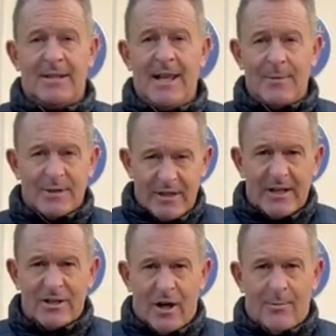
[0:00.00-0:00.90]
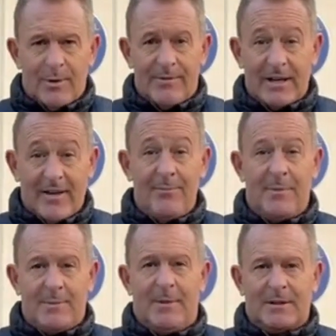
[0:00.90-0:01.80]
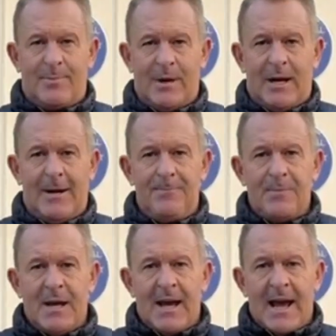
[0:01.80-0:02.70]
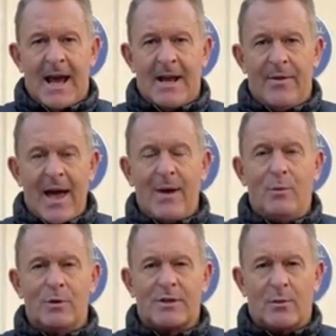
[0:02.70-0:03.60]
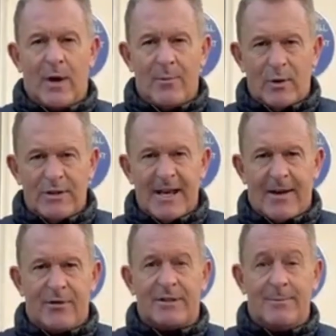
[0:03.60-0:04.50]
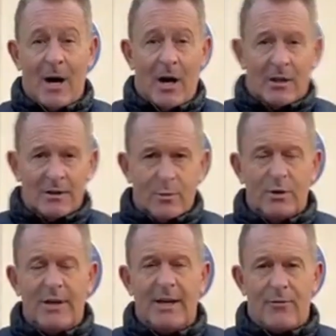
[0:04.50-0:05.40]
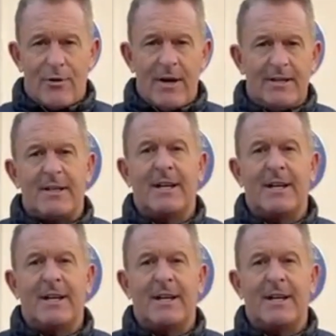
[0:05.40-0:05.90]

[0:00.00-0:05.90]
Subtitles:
So that was a good example of a government multiplier, and that was the way in which aggregate demand would increase.